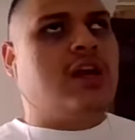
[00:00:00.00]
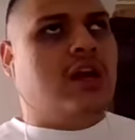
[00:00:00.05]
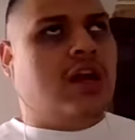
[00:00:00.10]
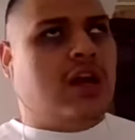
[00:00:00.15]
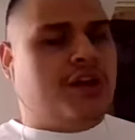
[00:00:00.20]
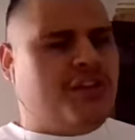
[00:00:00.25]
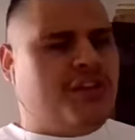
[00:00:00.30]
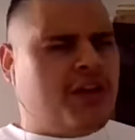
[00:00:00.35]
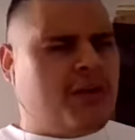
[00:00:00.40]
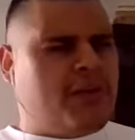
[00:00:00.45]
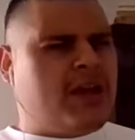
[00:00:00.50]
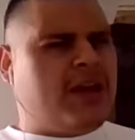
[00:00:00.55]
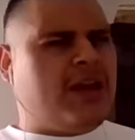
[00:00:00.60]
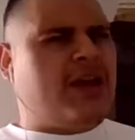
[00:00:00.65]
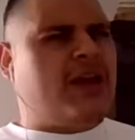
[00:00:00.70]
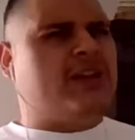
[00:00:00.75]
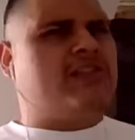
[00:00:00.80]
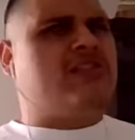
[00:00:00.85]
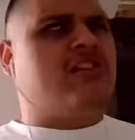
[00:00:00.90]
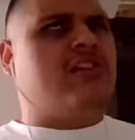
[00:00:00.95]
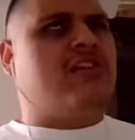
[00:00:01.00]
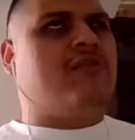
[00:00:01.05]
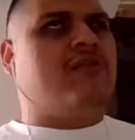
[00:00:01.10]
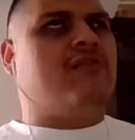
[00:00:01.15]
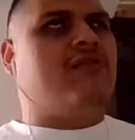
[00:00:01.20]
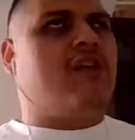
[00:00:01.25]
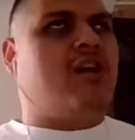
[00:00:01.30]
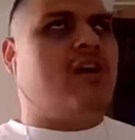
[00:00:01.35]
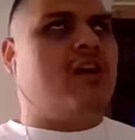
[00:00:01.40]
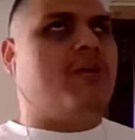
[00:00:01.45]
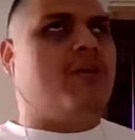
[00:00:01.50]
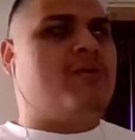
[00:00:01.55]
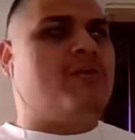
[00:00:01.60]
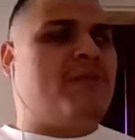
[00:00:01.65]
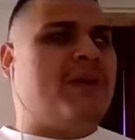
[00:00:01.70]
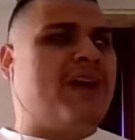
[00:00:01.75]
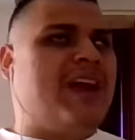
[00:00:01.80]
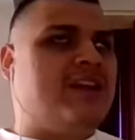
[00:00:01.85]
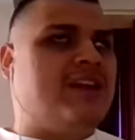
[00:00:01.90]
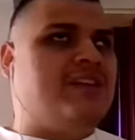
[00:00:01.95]
I think because of um, the
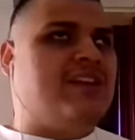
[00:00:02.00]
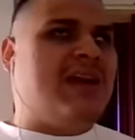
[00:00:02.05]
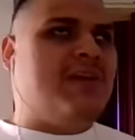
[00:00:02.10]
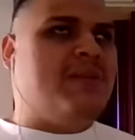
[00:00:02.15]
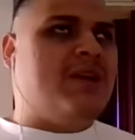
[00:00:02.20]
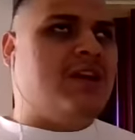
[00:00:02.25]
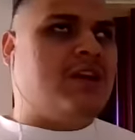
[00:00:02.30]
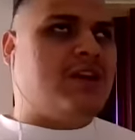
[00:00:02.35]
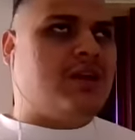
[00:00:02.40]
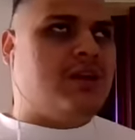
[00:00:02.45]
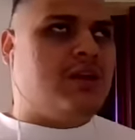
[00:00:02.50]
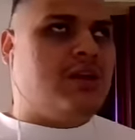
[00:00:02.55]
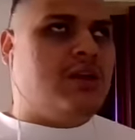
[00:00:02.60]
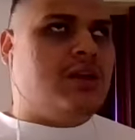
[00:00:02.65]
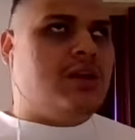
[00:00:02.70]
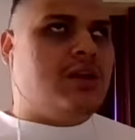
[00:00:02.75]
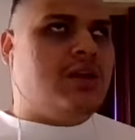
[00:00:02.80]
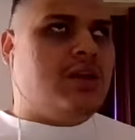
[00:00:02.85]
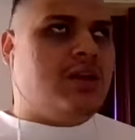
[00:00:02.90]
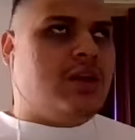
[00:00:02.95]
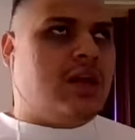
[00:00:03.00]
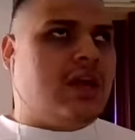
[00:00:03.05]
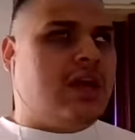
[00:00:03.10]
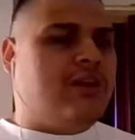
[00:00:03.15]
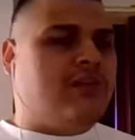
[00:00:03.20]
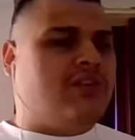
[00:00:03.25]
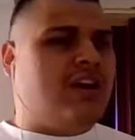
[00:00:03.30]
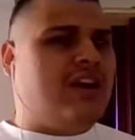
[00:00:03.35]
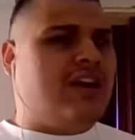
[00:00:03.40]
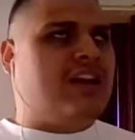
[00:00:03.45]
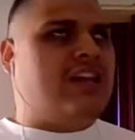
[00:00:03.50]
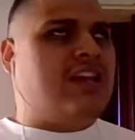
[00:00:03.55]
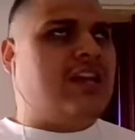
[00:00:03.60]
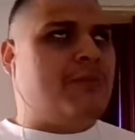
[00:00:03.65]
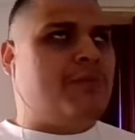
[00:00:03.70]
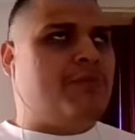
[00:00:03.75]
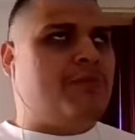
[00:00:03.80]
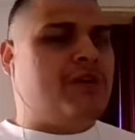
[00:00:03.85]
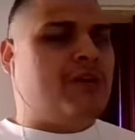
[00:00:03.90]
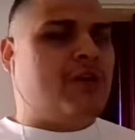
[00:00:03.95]
pandemic and trying to
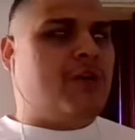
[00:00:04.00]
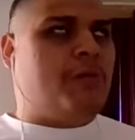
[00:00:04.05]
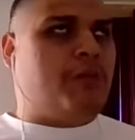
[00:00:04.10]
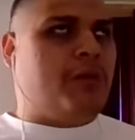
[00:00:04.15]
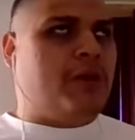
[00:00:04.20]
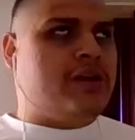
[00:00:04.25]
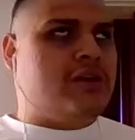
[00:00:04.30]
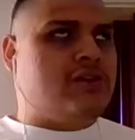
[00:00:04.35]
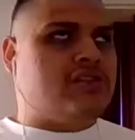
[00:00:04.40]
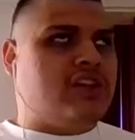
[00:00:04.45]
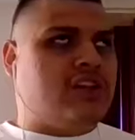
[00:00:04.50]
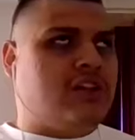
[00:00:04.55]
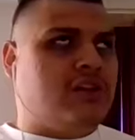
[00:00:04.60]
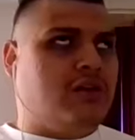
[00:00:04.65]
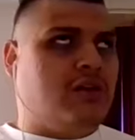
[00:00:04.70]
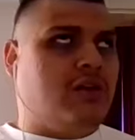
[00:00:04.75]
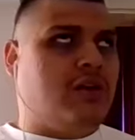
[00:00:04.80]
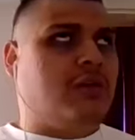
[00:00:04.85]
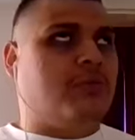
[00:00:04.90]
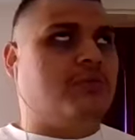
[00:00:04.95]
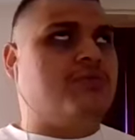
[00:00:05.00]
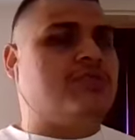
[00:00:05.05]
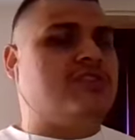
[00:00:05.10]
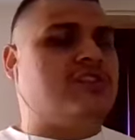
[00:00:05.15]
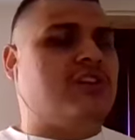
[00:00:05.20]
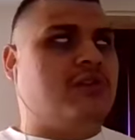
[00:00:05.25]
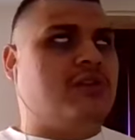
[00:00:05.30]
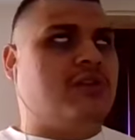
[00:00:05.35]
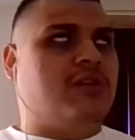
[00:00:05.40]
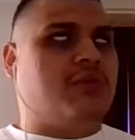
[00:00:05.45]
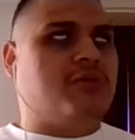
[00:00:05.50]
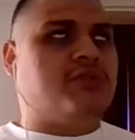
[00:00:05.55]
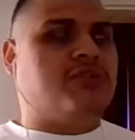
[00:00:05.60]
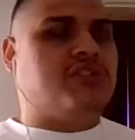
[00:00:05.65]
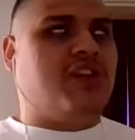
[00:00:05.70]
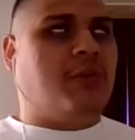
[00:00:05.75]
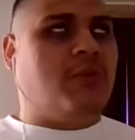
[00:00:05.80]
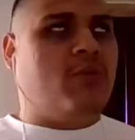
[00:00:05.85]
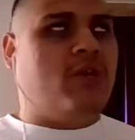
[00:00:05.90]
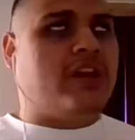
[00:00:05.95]
keep, you know, players uh, so, you know,
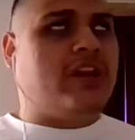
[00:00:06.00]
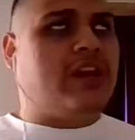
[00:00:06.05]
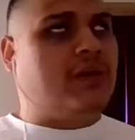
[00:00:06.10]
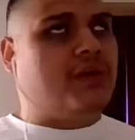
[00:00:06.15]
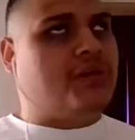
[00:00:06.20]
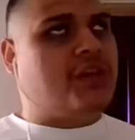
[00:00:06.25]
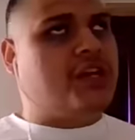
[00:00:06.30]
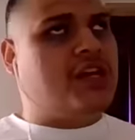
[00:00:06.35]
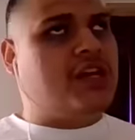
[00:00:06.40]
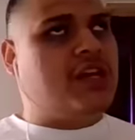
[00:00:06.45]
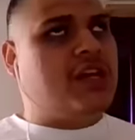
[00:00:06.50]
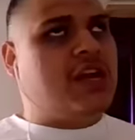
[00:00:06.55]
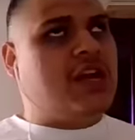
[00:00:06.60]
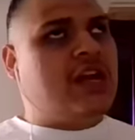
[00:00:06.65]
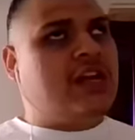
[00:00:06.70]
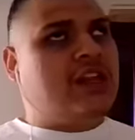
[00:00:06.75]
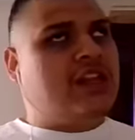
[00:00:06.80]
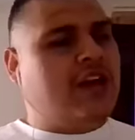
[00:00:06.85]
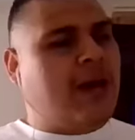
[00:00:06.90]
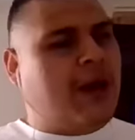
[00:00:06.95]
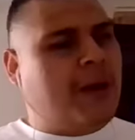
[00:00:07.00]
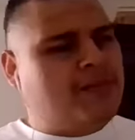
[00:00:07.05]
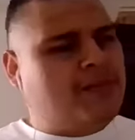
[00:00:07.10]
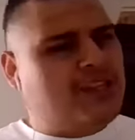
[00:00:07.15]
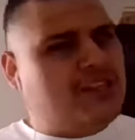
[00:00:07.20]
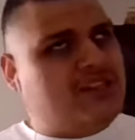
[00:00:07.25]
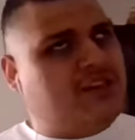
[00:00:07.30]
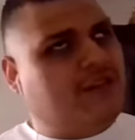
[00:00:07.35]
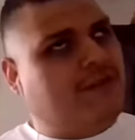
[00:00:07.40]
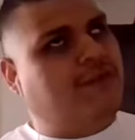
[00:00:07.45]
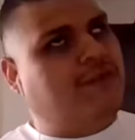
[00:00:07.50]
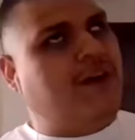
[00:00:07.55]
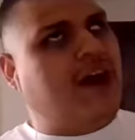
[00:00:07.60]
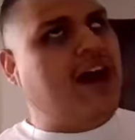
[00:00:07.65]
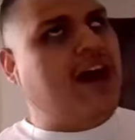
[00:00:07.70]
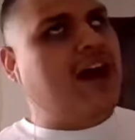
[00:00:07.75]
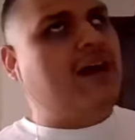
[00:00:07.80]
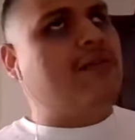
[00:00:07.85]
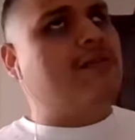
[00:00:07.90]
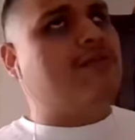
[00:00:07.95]
somewhat healthy, they upped it to
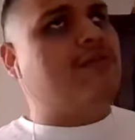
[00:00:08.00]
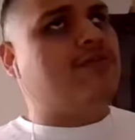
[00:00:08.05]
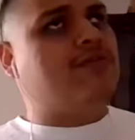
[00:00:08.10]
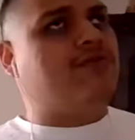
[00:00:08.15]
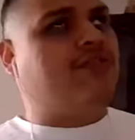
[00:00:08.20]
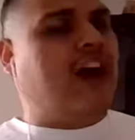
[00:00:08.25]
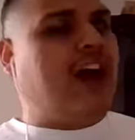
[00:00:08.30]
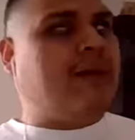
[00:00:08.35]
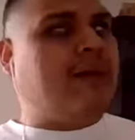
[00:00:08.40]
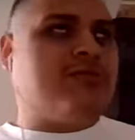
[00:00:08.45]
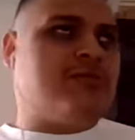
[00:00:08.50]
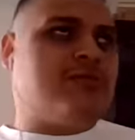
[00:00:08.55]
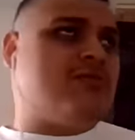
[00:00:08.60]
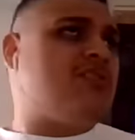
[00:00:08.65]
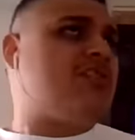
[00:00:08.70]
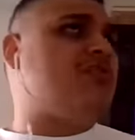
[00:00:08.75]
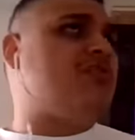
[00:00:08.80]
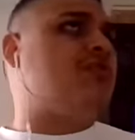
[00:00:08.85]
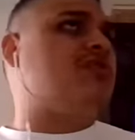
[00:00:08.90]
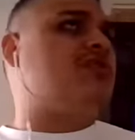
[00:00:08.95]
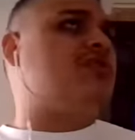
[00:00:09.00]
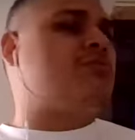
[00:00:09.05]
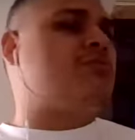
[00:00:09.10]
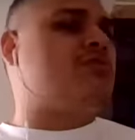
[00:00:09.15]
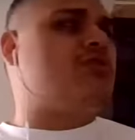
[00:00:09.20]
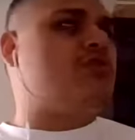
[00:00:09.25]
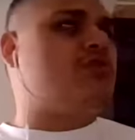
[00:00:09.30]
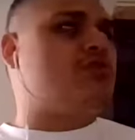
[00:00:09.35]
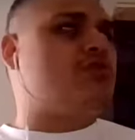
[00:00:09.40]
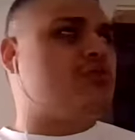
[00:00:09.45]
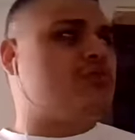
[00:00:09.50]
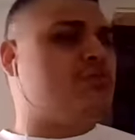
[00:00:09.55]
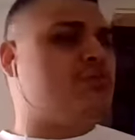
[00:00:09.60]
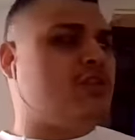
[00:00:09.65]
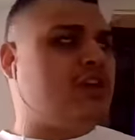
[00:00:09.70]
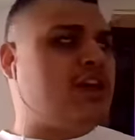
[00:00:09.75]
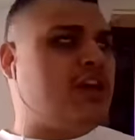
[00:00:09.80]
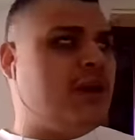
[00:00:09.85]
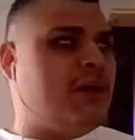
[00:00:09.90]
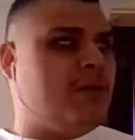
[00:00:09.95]
five five substitutions per
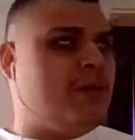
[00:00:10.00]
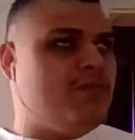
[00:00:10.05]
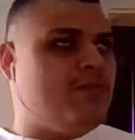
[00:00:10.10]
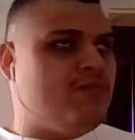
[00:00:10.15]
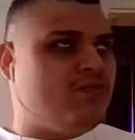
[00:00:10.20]
game.